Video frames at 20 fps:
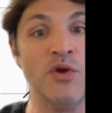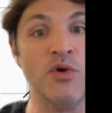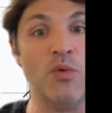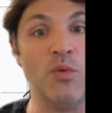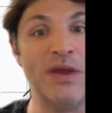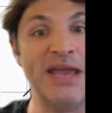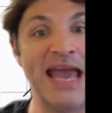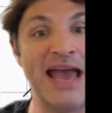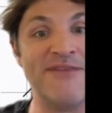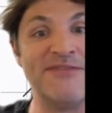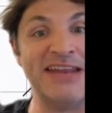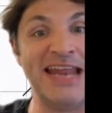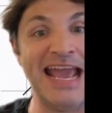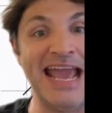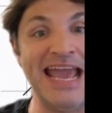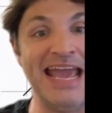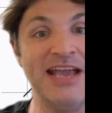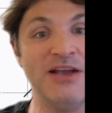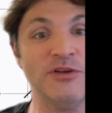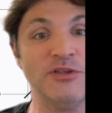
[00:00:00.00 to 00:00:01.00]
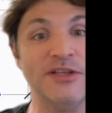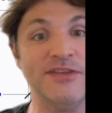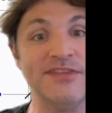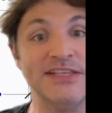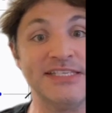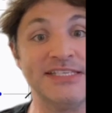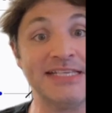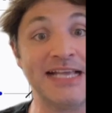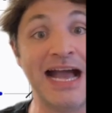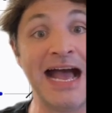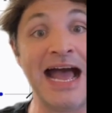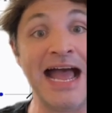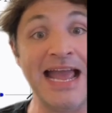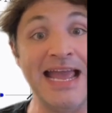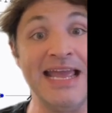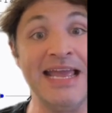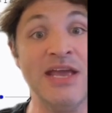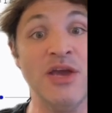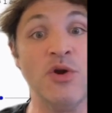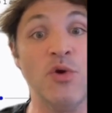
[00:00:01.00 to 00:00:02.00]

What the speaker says: we have an angle in the sky.